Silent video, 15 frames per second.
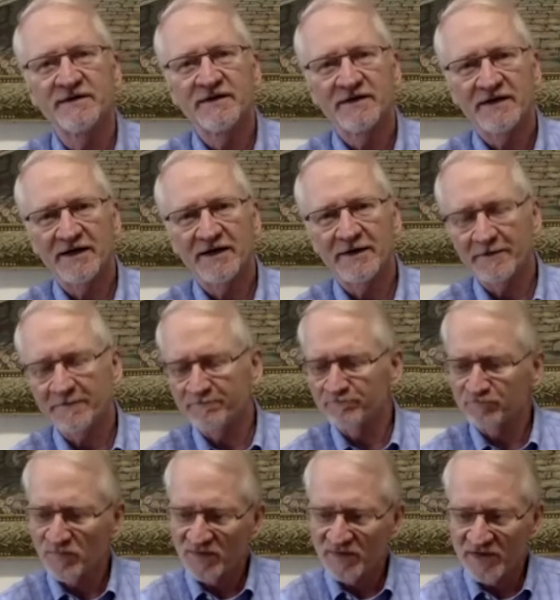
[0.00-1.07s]
Um,
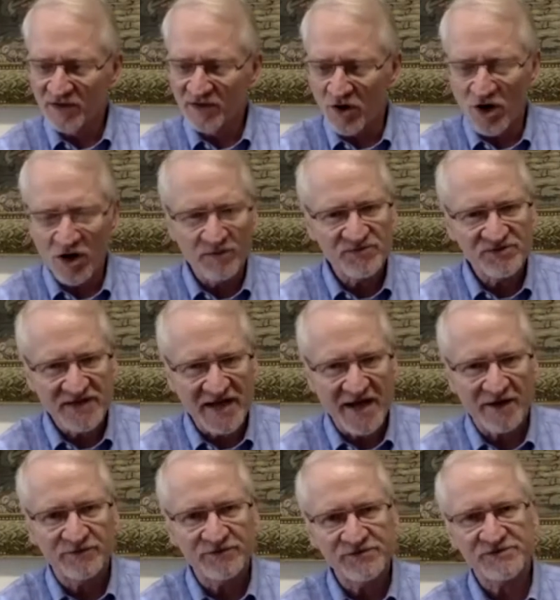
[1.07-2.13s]
the alarm
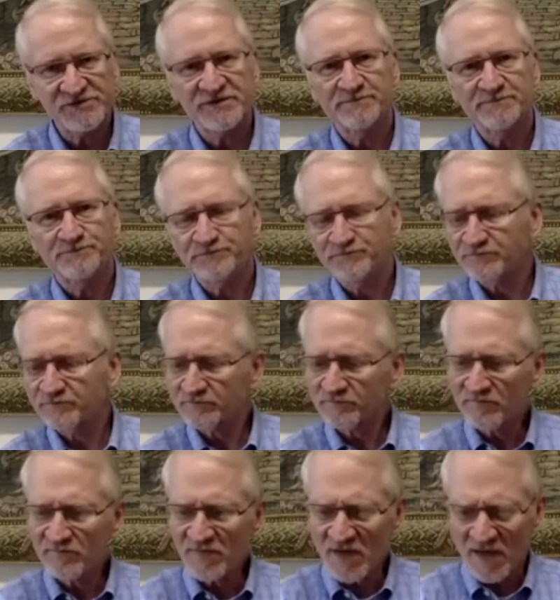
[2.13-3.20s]
sounds,
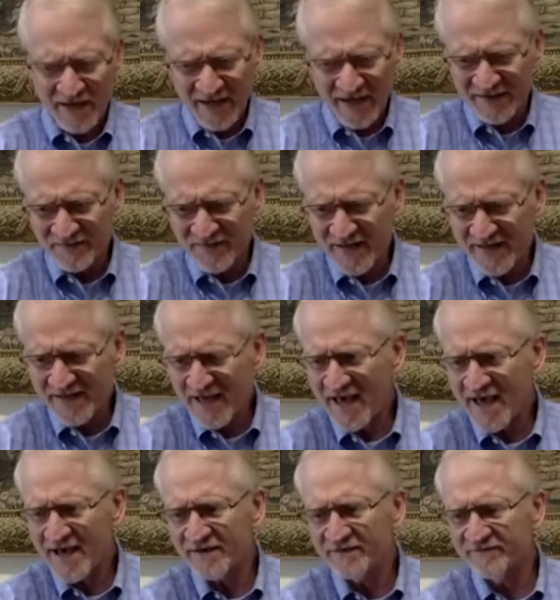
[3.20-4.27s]
and they
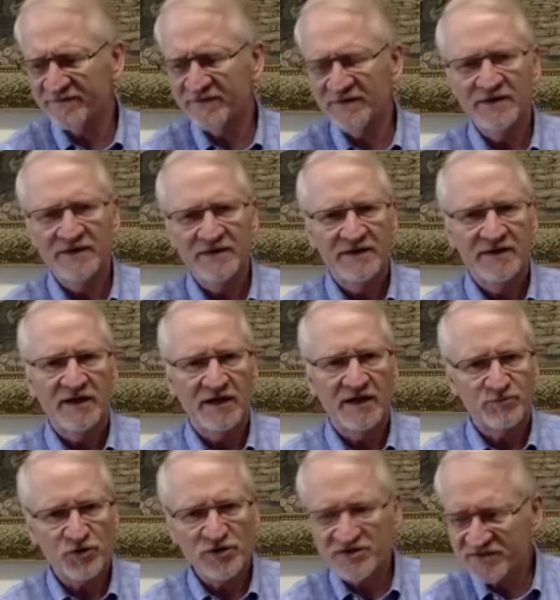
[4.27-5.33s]
have
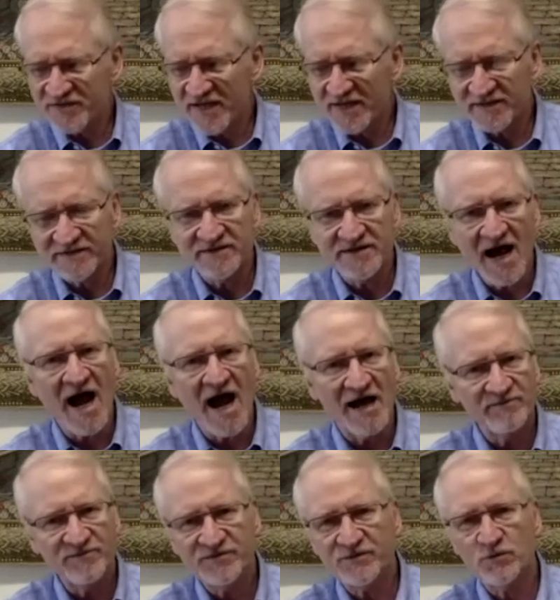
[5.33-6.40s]
preset
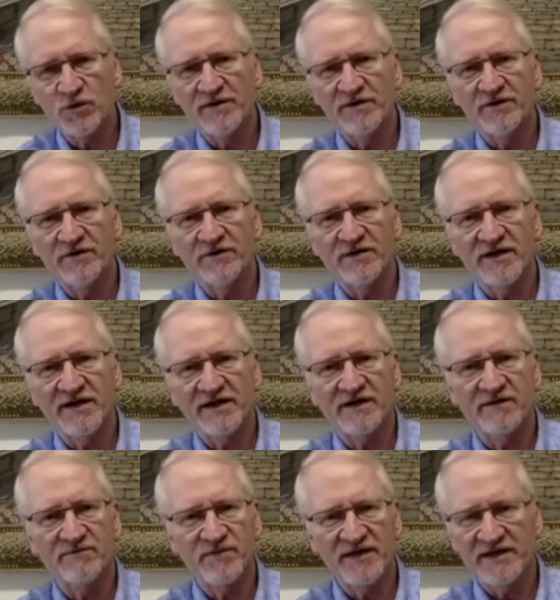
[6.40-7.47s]
times, whether it
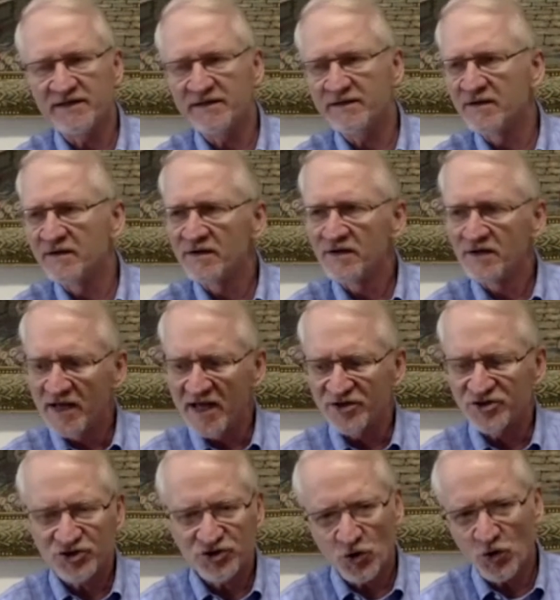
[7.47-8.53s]
can be as
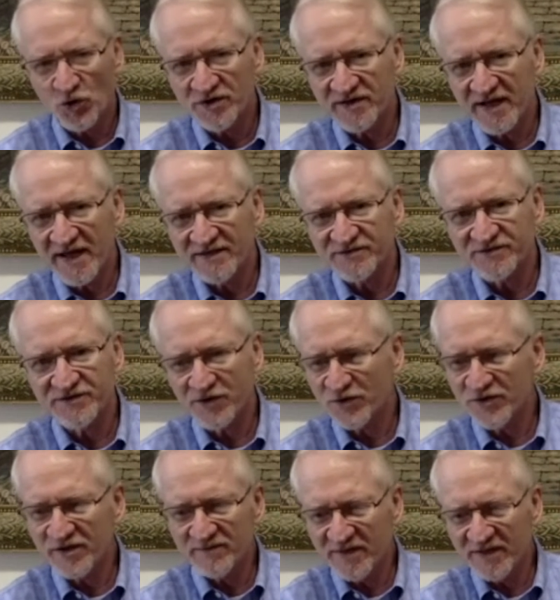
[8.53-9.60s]
short as
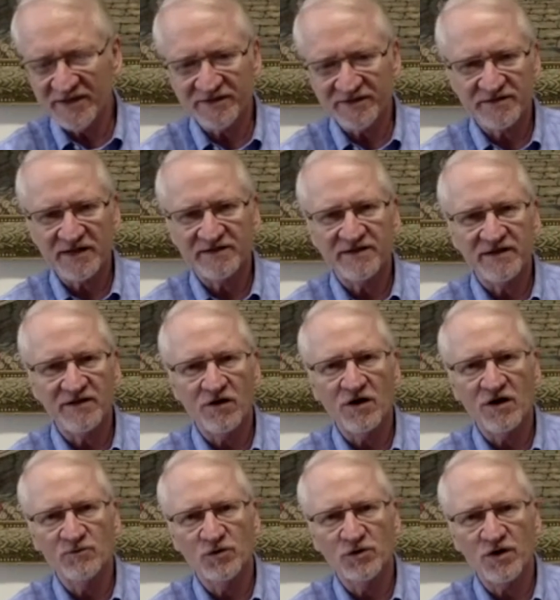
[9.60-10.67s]
30 minutes that the
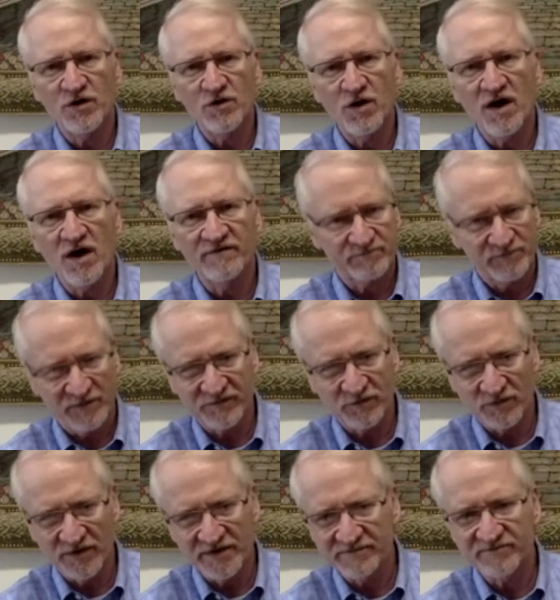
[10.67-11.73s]
alarm will go off
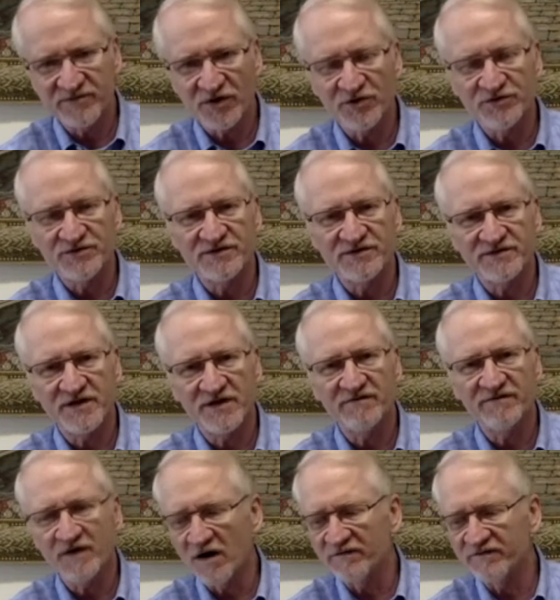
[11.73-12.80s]
before it turns itself
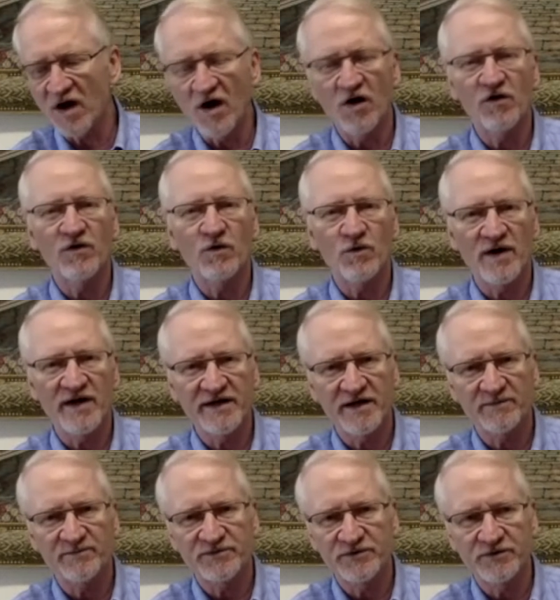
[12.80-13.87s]
off, all the way
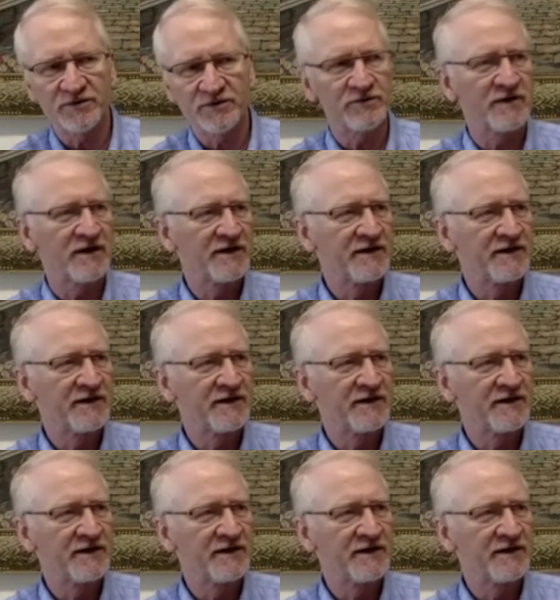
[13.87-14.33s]
up to